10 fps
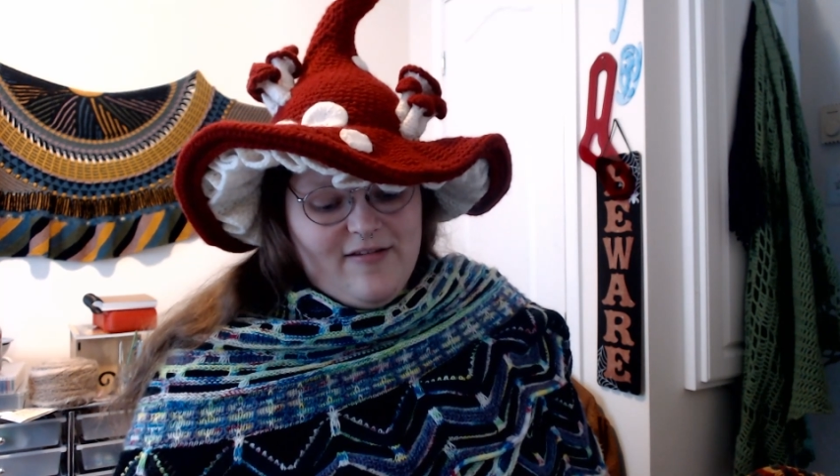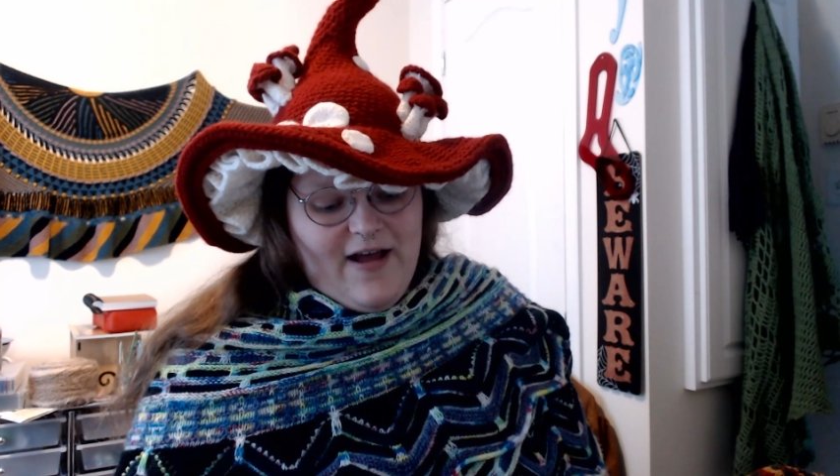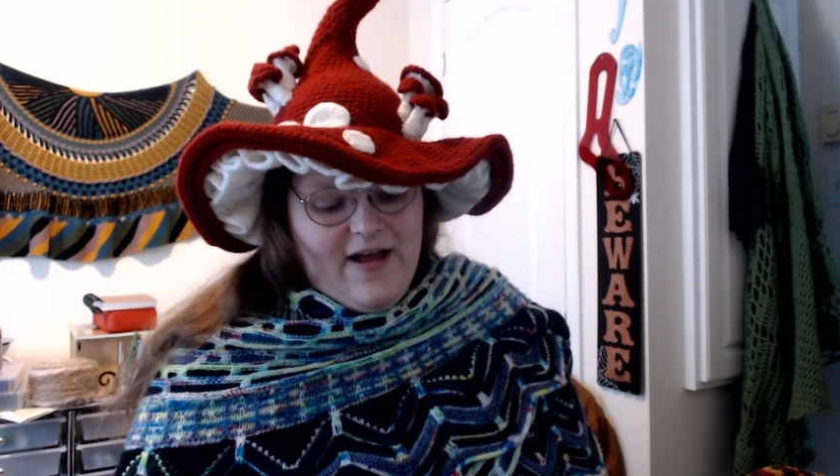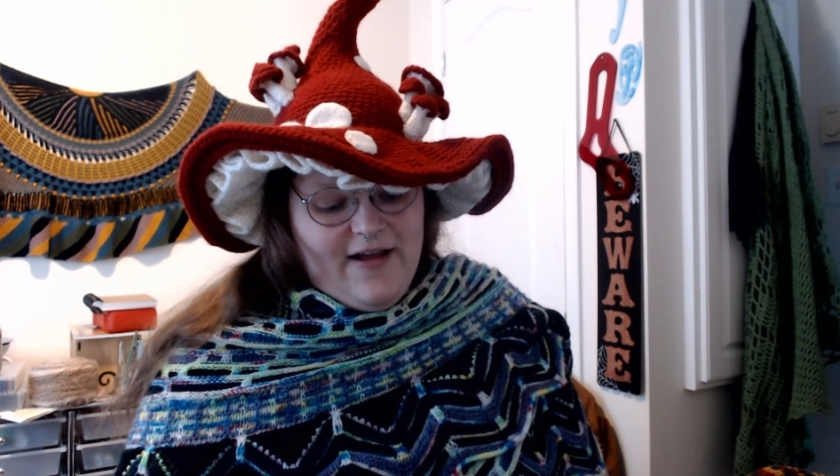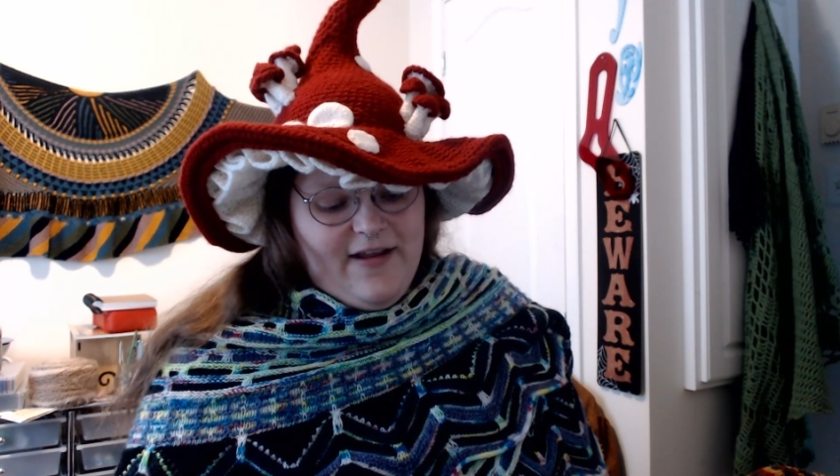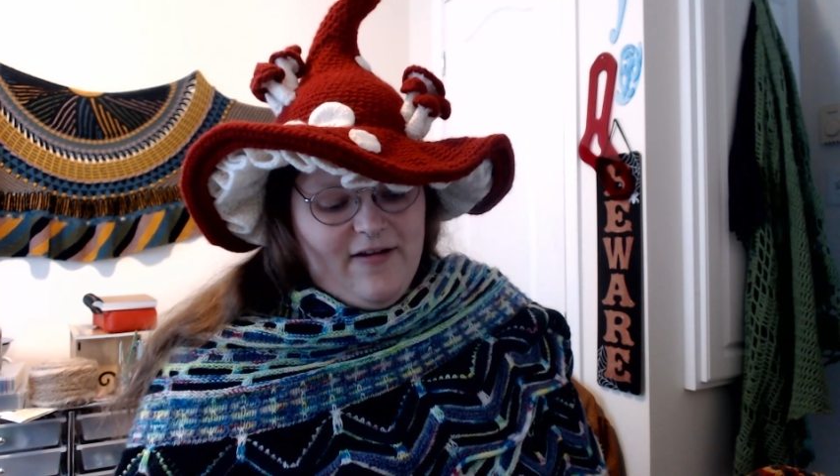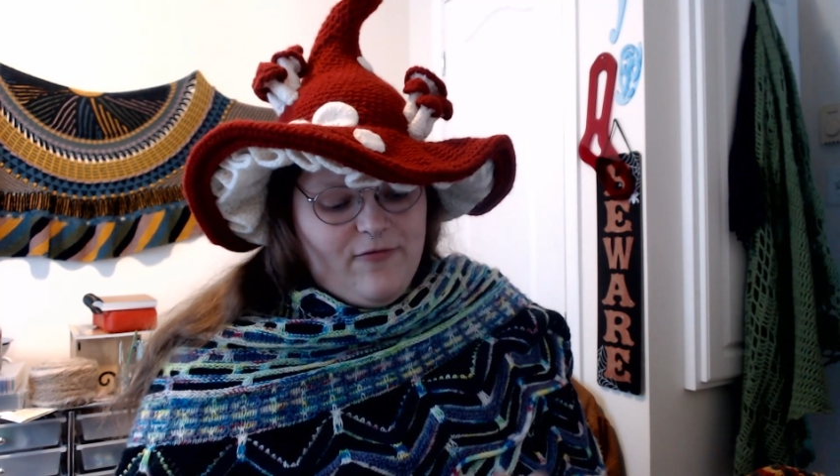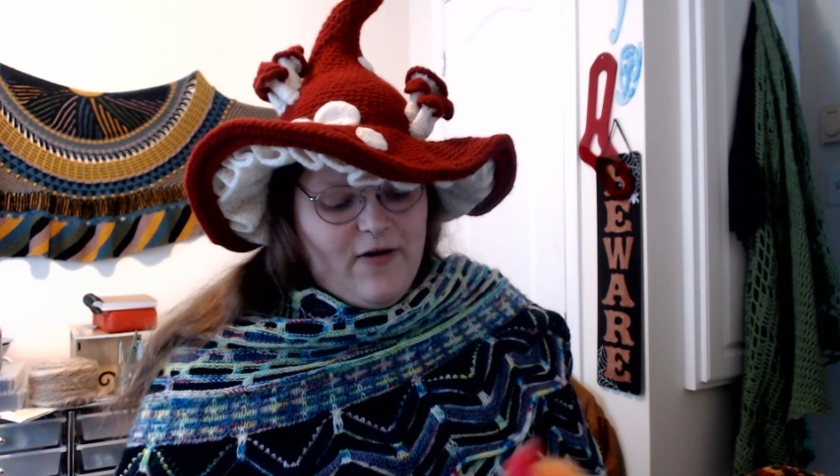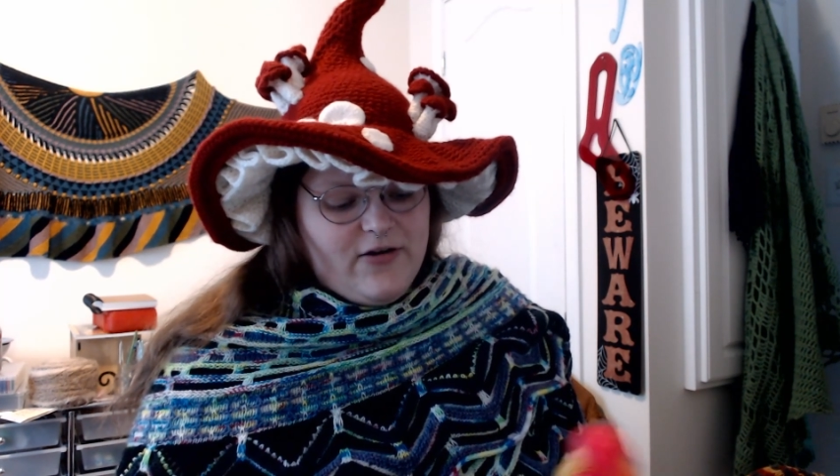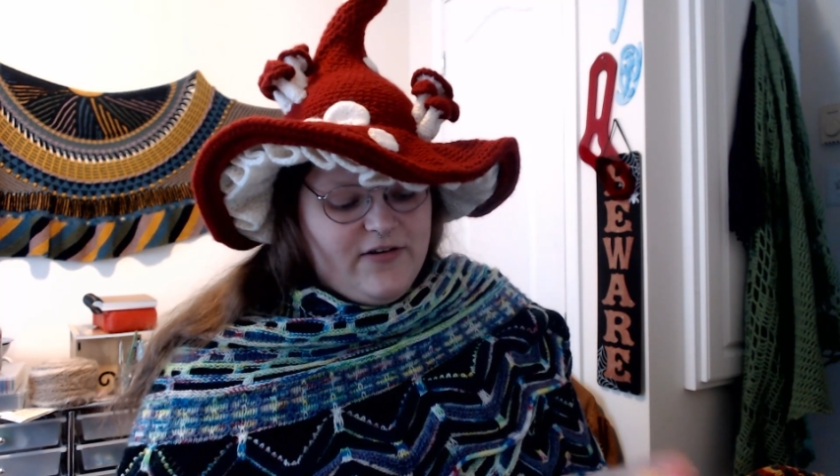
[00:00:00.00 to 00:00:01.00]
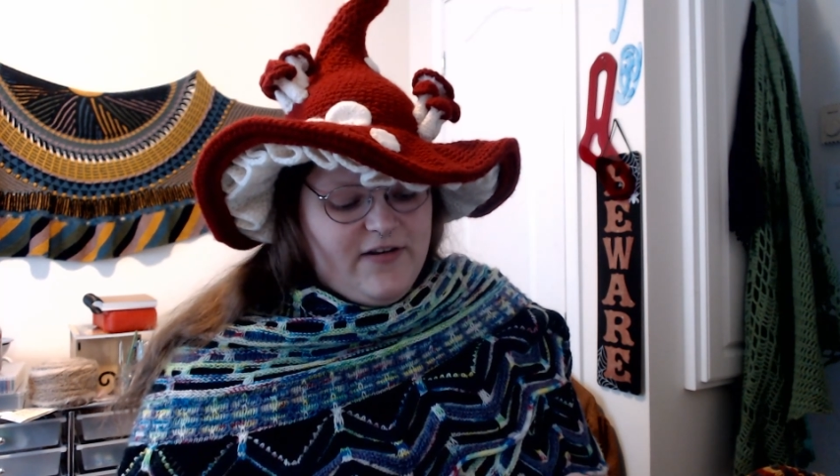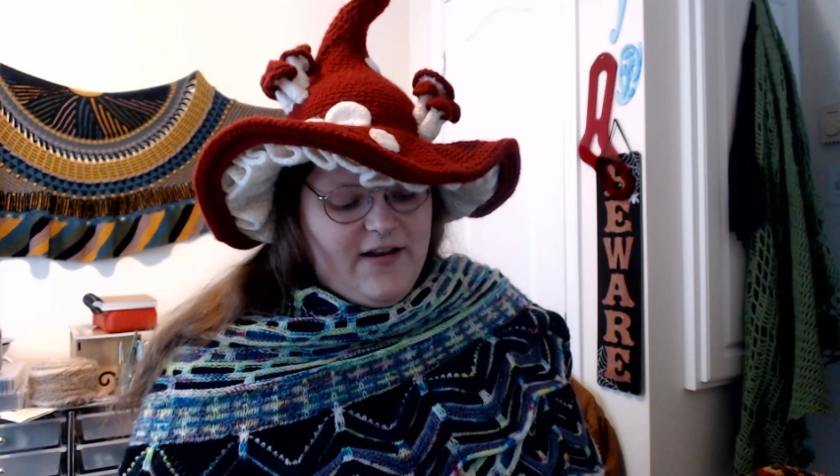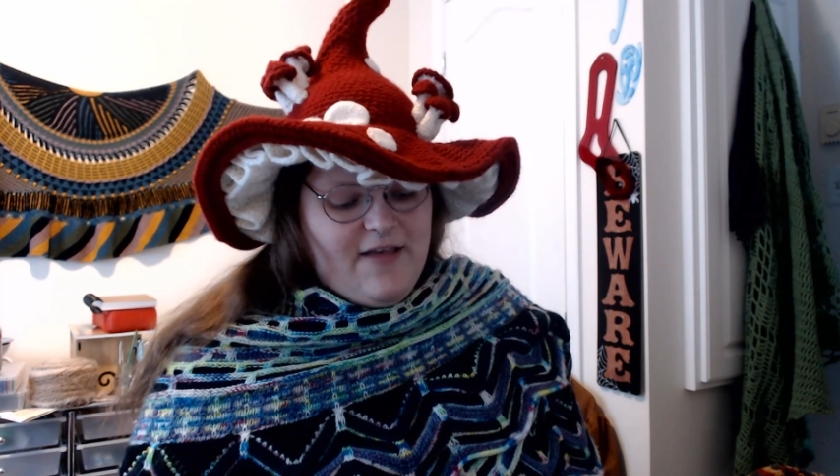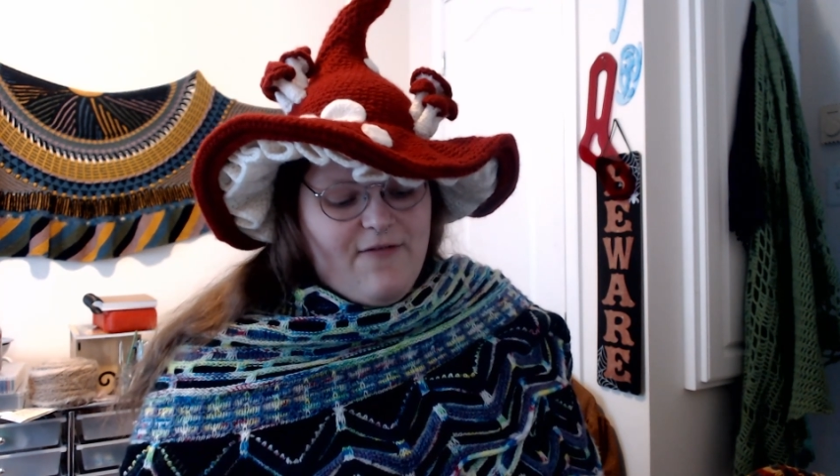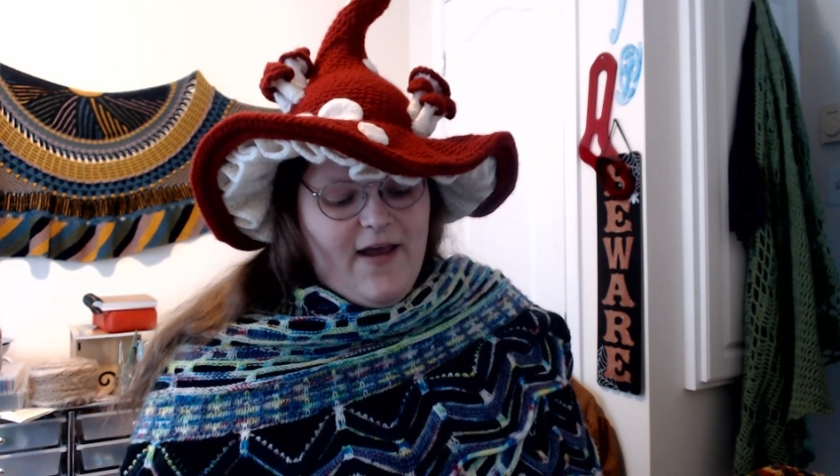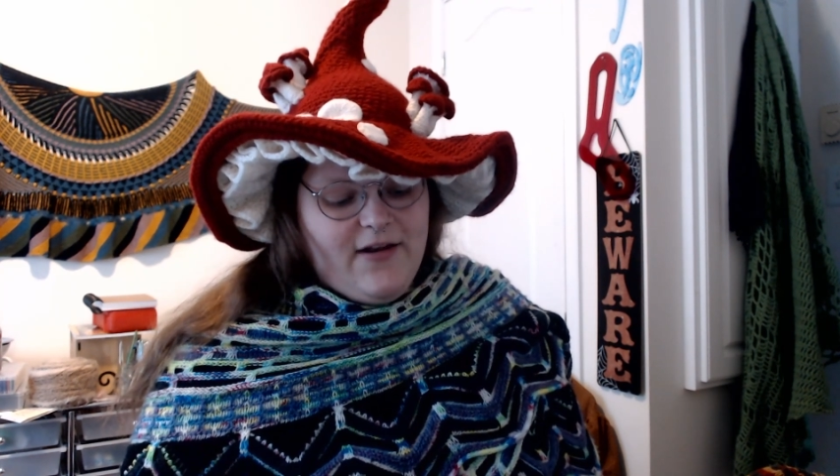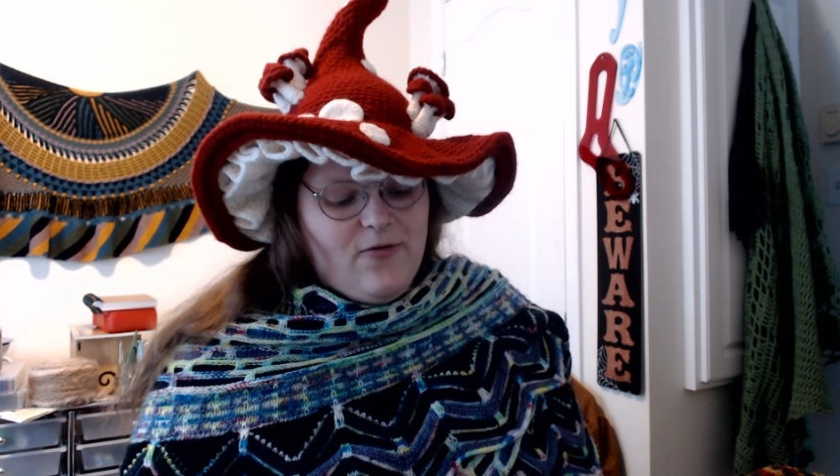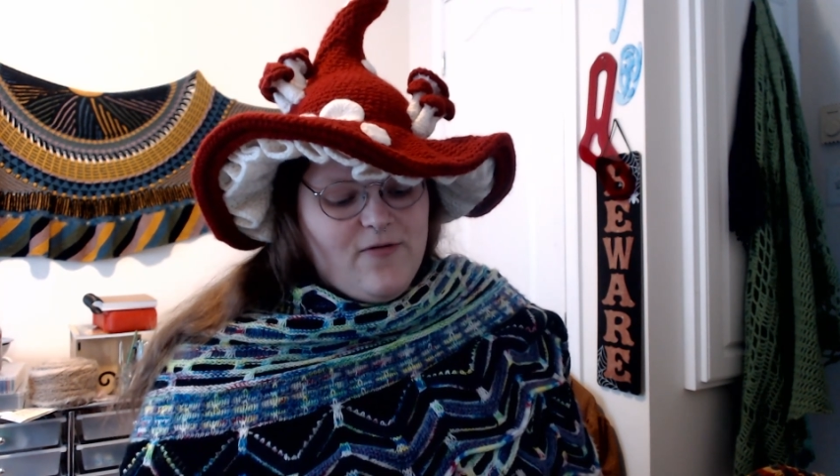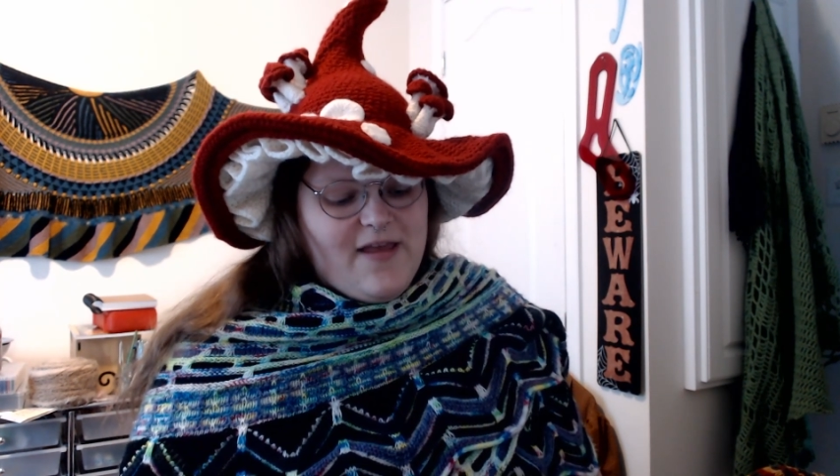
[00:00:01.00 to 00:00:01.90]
in Fredericton if I don't get